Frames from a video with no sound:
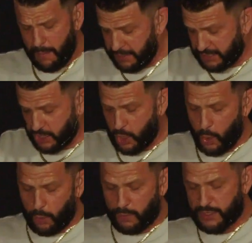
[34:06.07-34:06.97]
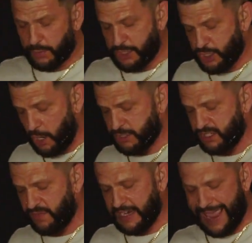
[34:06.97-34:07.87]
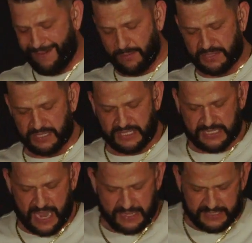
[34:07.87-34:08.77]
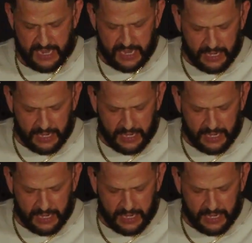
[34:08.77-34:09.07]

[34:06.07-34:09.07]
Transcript: because the Lord was with Joseph and gave him success